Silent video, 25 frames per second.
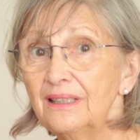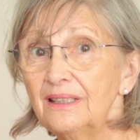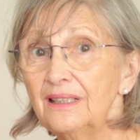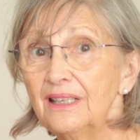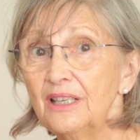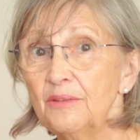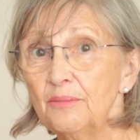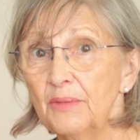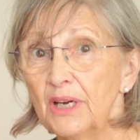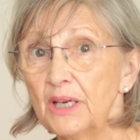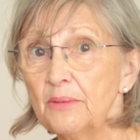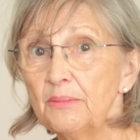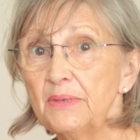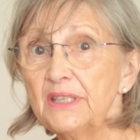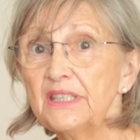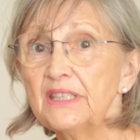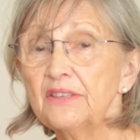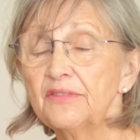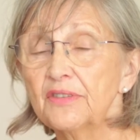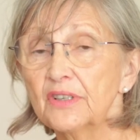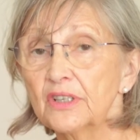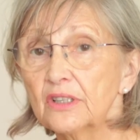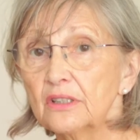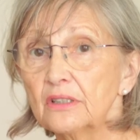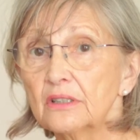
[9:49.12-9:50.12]
it might be
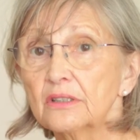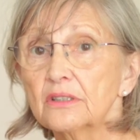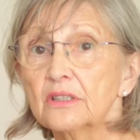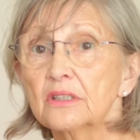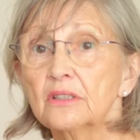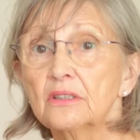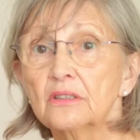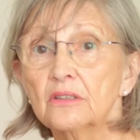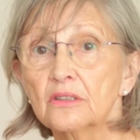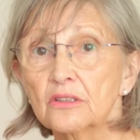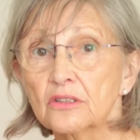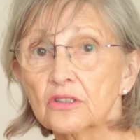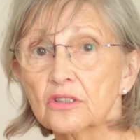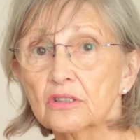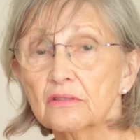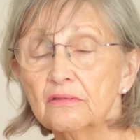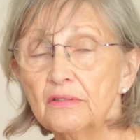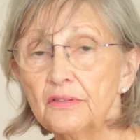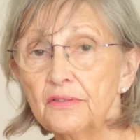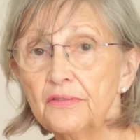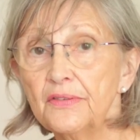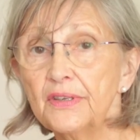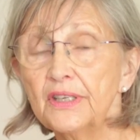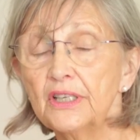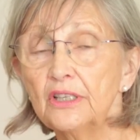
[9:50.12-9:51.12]
difficult not to
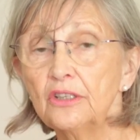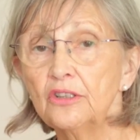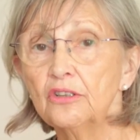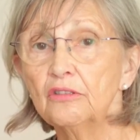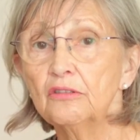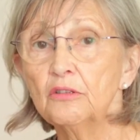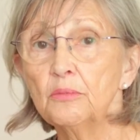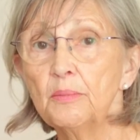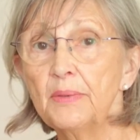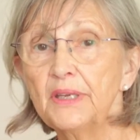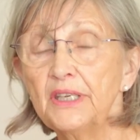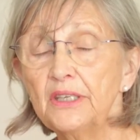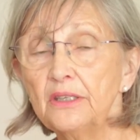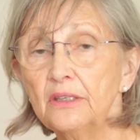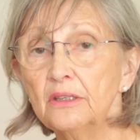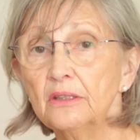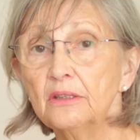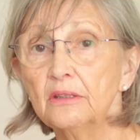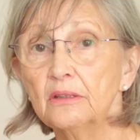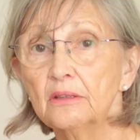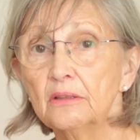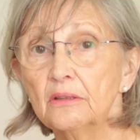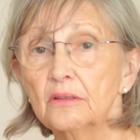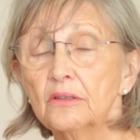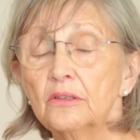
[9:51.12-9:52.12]
reveal your
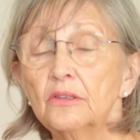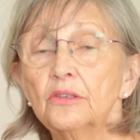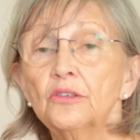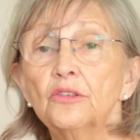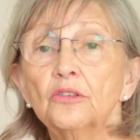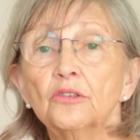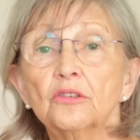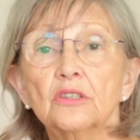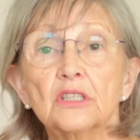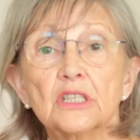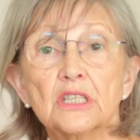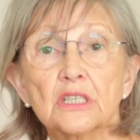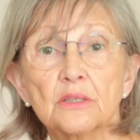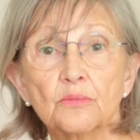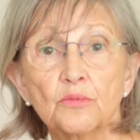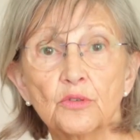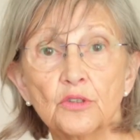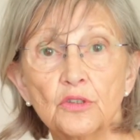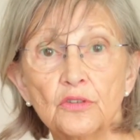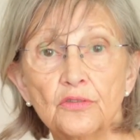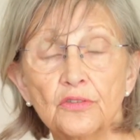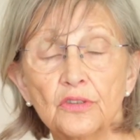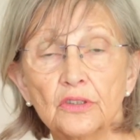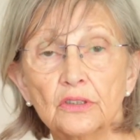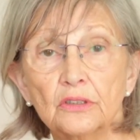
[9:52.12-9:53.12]
opinion or your
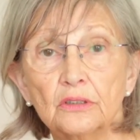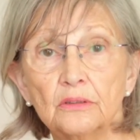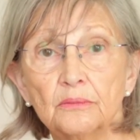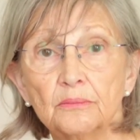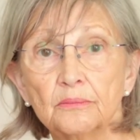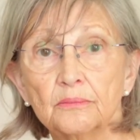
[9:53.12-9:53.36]
disapproval.